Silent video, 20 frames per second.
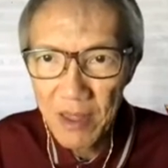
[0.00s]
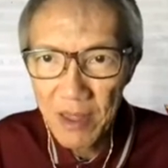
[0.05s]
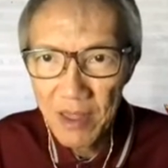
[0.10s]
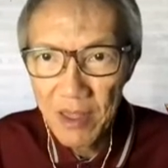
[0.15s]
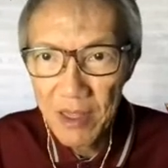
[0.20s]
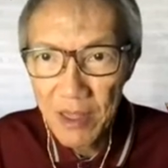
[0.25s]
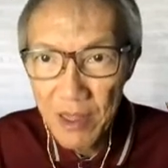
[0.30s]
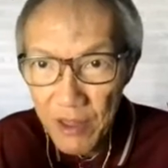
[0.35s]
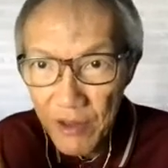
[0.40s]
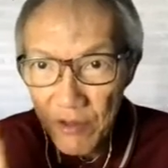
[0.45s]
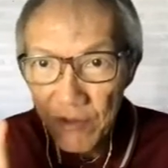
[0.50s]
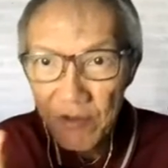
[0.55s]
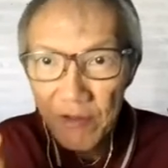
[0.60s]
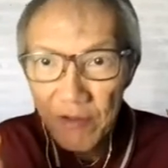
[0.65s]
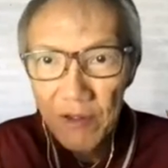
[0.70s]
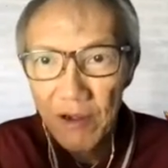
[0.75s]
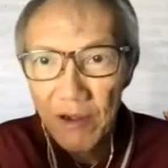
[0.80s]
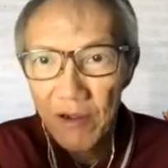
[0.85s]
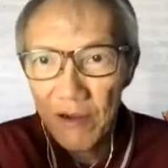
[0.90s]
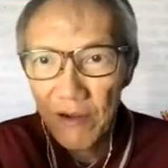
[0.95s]
is
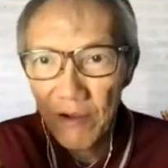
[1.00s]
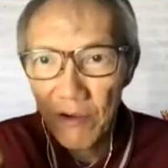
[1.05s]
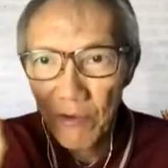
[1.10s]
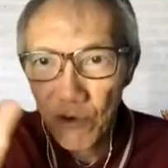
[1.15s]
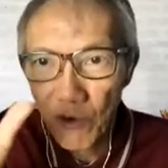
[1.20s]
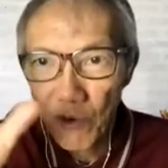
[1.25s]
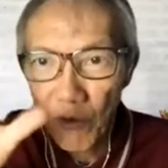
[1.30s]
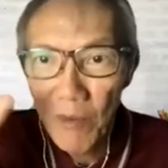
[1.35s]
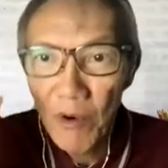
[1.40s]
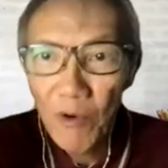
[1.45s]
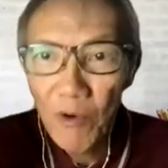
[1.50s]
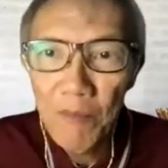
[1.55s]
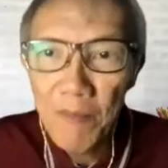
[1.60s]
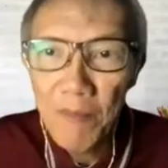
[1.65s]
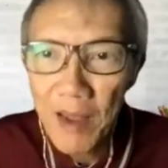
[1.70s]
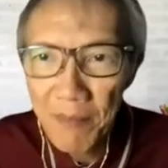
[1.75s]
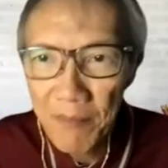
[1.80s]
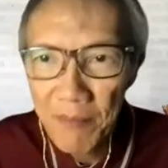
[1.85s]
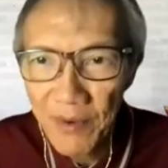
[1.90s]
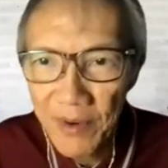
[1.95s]
global
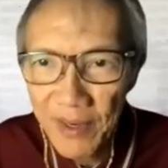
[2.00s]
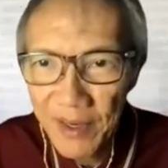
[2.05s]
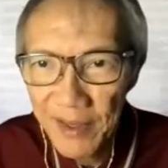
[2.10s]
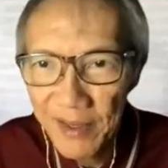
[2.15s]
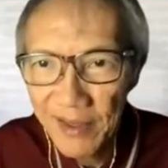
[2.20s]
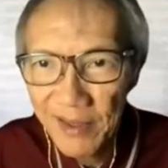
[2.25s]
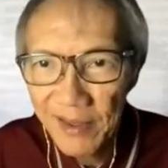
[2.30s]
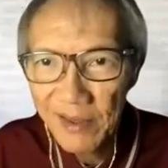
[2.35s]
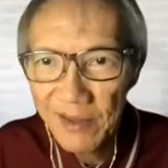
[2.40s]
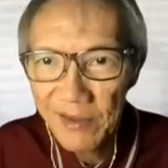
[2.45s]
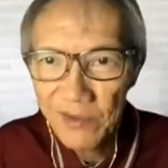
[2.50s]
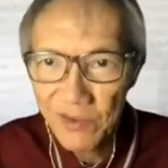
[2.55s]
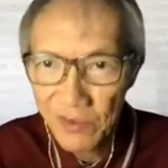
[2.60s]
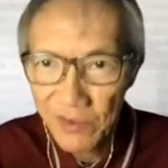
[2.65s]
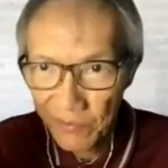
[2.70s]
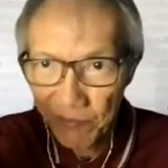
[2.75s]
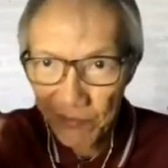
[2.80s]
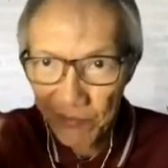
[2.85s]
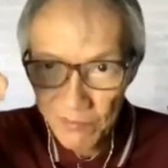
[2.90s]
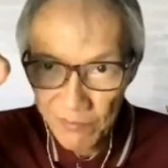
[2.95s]
memory, so
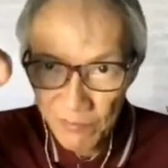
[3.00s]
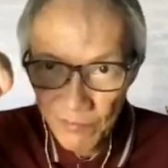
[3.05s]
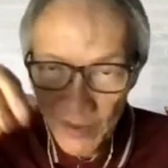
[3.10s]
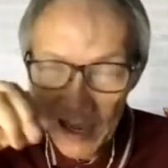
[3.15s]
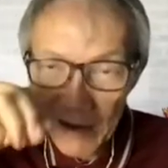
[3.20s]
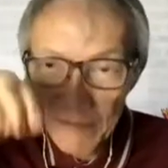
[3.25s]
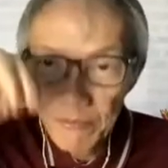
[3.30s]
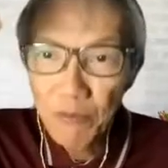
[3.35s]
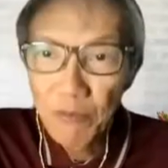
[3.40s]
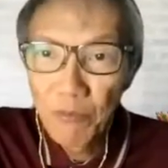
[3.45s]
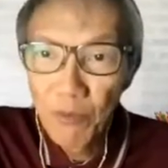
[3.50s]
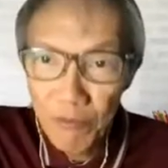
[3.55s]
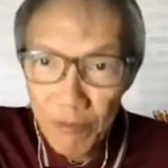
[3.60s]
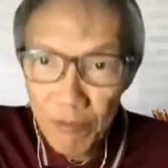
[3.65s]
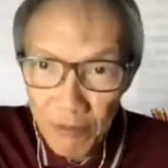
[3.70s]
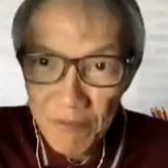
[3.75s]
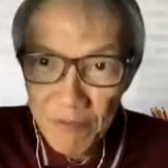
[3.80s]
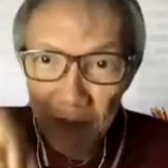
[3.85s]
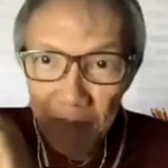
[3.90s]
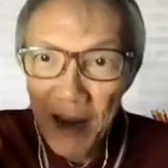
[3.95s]
we have to move
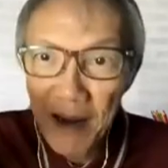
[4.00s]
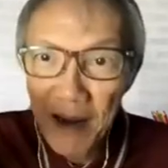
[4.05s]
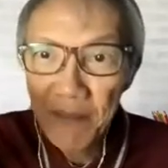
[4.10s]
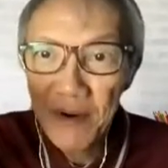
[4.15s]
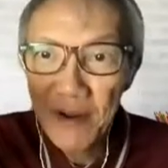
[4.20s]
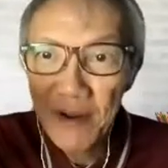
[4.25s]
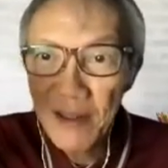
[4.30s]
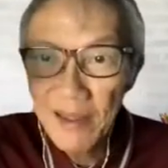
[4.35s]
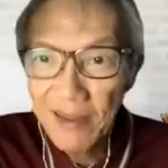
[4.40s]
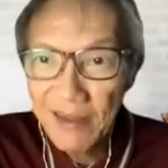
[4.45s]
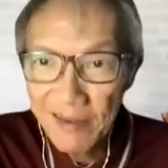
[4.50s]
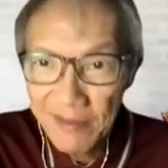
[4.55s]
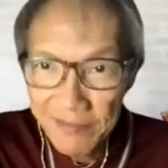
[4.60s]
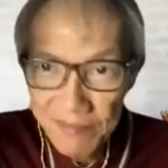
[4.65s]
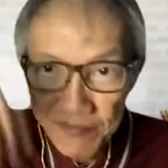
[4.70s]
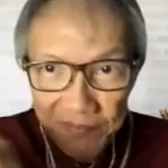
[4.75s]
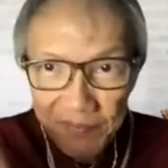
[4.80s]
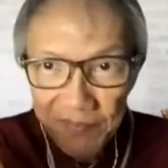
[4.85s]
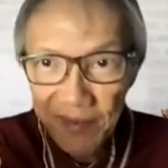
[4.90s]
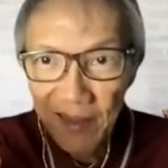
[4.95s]
from the memory
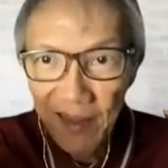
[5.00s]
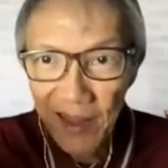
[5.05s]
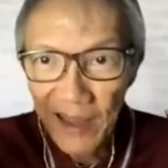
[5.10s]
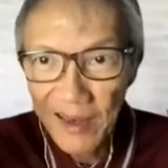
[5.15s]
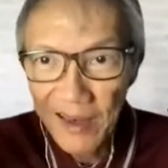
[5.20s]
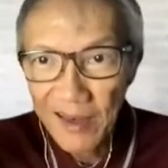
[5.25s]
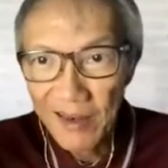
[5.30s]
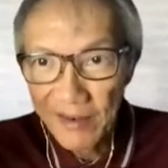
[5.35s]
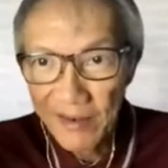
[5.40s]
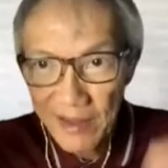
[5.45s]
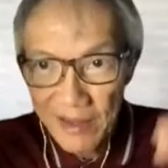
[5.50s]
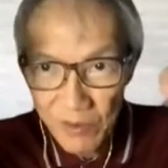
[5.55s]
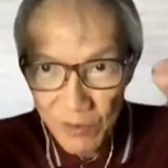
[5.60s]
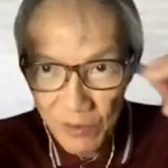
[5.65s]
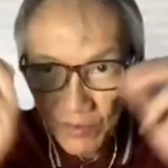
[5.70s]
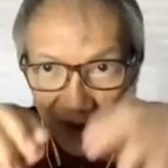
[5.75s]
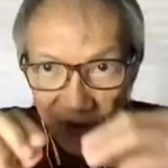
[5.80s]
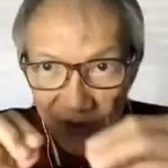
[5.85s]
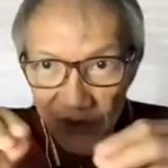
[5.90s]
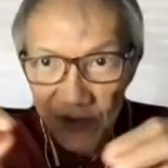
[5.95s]
and into
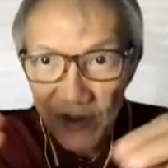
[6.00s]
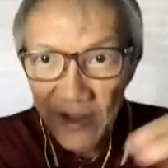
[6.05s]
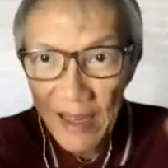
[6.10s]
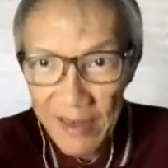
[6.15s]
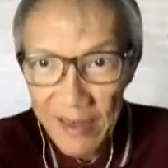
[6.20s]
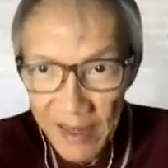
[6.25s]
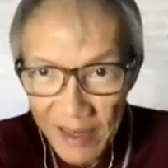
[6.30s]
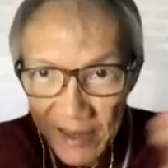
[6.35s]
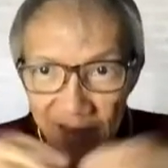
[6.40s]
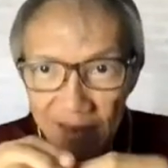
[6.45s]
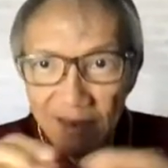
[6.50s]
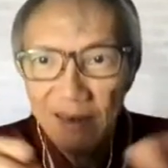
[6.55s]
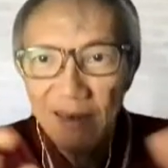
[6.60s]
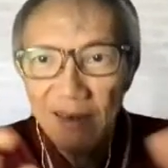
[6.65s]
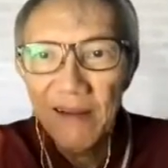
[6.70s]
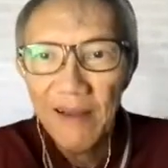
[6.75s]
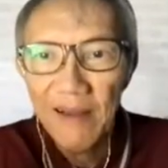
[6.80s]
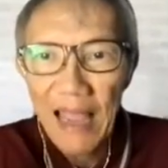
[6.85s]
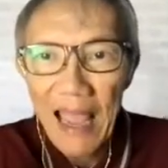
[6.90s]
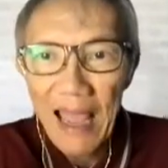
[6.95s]
register and then
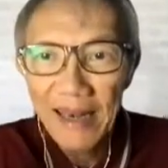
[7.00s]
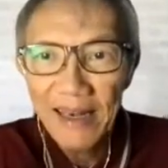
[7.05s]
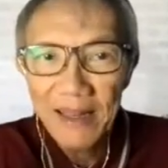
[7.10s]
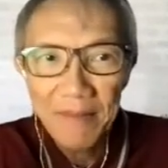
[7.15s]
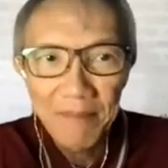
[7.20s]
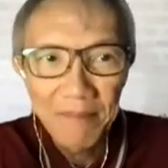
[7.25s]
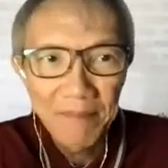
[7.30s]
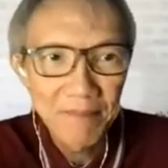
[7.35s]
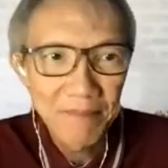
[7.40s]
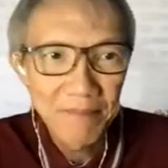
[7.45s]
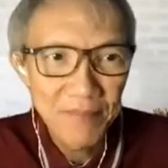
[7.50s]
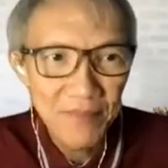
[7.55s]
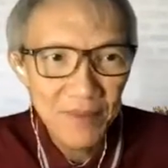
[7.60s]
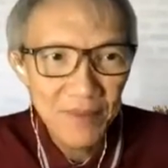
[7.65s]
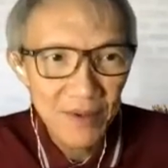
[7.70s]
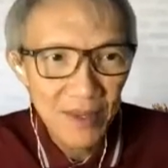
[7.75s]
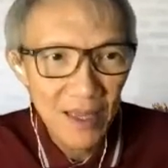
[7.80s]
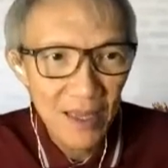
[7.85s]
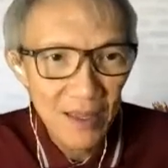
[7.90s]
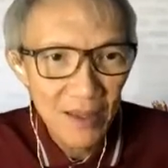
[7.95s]
add them.
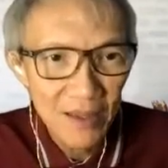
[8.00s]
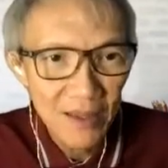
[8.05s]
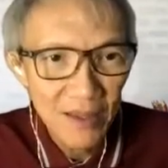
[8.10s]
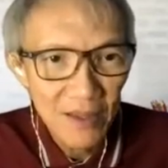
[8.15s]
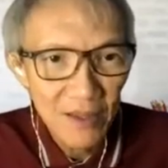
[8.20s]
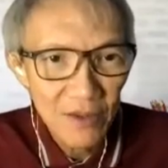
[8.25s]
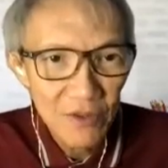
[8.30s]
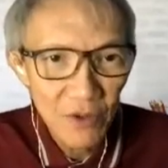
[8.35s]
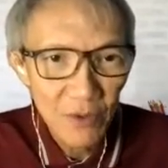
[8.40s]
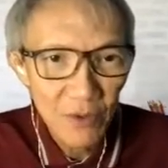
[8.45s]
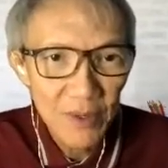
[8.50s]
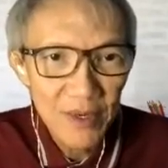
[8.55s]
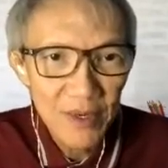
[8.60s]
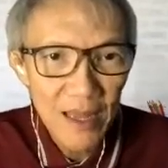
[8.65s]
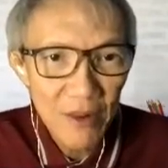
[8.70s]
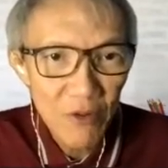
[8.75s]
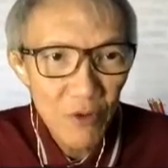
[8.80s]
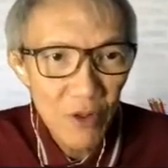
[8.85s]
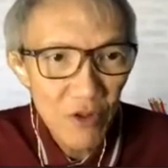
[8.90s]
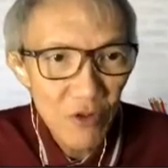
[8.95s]
Okay, so we
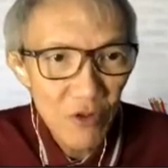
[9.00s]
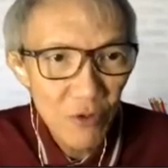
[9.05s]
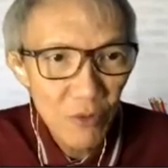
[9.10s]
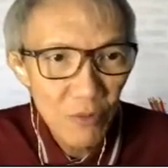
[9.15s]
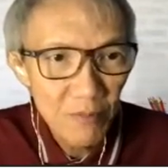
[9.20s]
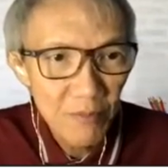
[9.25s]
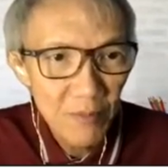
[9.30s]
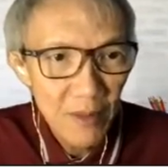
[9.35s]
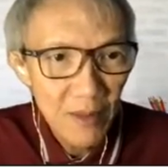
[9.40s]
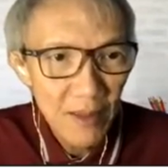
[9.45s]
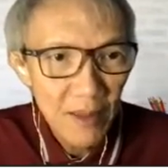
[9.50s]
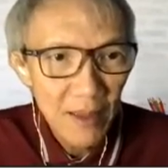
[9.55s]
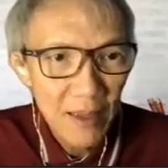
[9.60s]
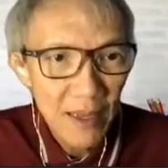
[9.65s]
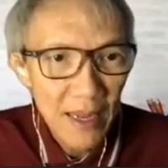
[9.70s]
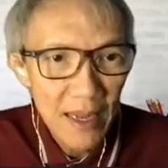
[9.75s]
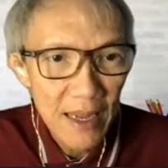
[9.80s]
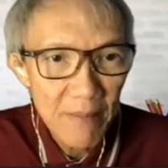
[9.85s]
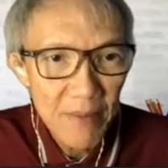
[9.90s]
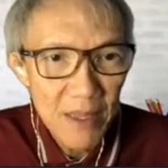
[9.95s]
have to assume
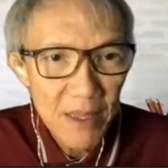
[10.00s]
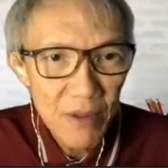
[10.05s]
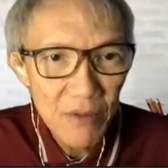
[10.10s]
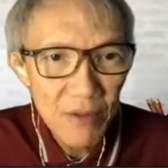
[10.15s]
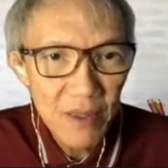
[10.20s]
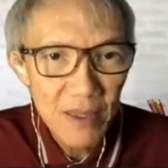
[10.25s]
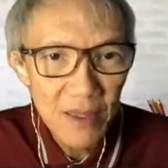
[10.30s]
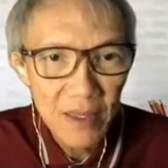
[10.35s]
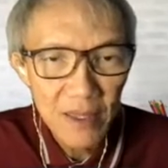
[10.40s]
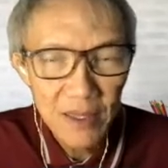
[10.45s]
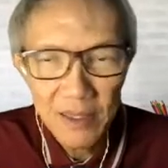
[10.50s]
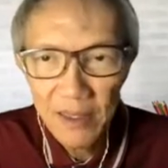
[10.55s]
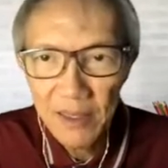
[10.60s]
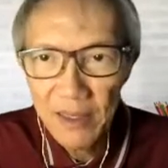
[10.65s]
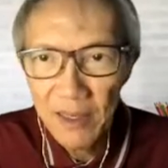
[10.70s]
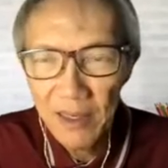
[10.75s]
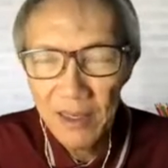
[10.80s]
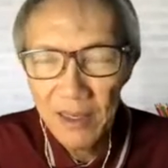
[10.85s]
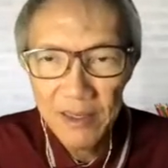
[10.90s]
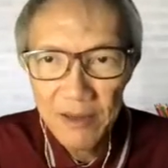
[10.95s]
ABC in
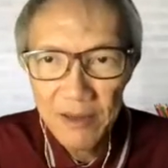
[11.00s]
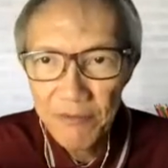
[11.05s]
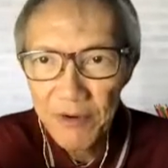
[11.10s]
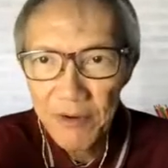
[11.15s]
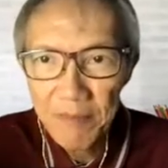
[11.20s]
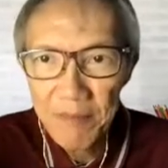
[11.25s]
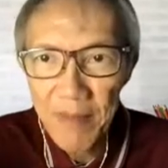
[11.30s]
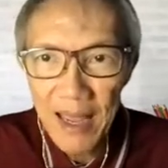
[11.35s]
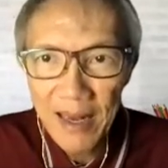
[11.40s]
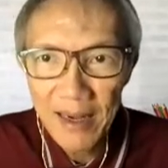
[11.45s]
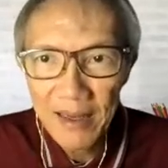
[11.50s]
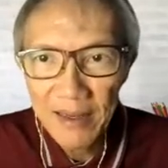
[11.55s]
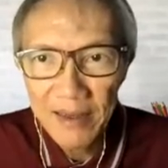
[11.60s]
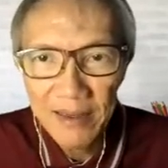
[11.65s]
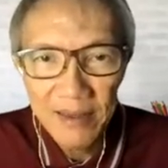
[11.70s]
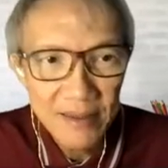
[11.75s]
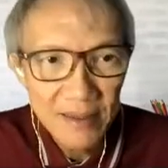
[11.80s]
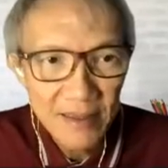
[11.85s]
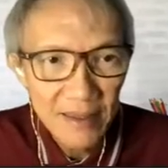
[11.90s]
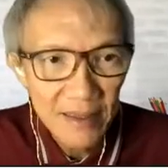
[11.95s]
a different manner.
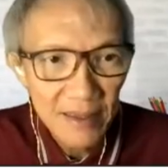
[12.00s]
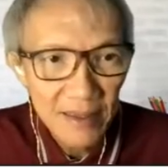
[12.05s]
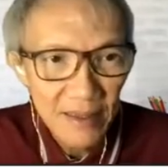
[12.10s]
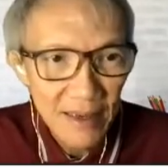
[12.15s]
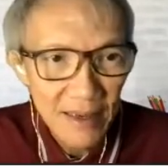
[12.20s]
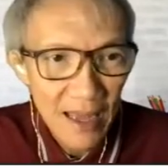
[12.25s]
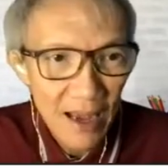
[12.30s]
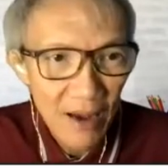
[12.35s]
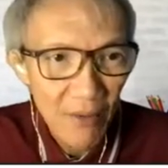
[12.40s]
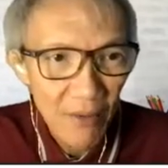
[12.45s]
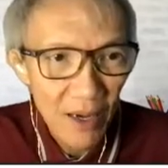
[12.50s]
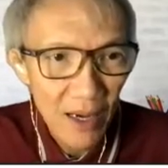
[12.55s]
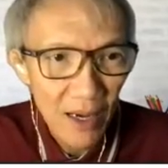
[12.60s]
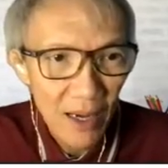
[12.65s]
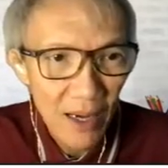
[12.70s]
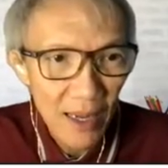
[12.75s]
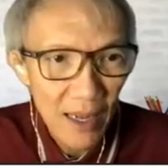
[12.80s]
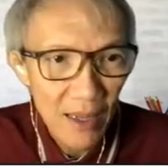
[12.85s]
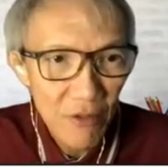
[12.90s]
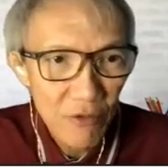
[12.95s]
Now I
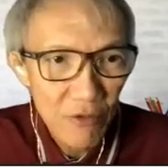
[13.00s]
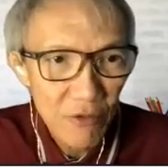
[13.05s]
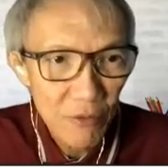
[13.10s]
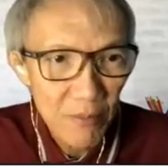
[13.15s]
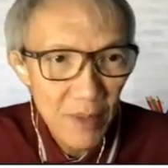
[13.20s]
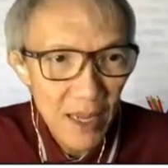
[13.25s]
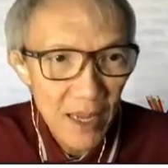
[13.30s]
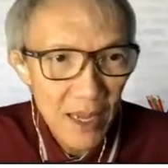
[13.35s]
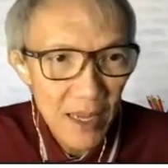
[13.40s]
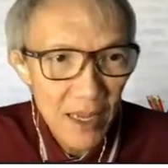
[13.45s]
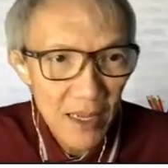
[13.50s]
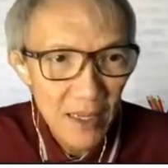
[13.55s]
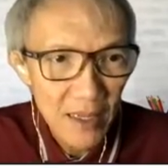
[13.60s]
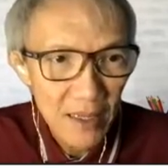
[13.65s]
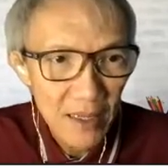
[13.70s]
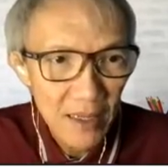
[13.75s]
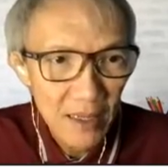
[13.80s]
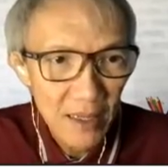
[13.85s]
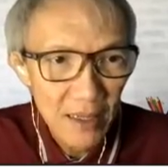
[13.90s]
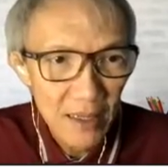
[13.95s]
assume A
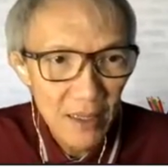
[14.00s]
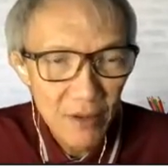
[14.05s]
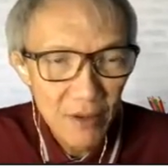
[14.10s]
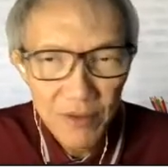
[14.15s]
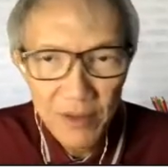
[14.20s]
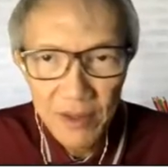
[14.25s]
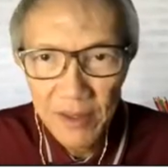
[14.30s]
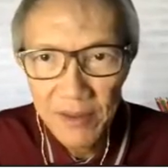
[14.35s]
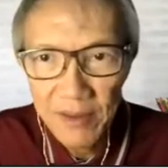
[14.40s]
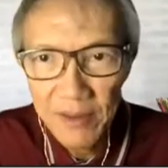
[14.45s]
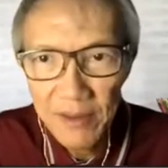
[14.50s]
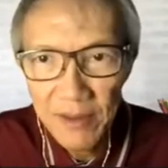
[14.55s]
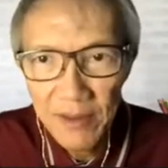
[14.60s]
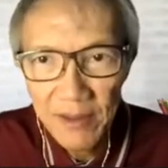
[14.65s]
is in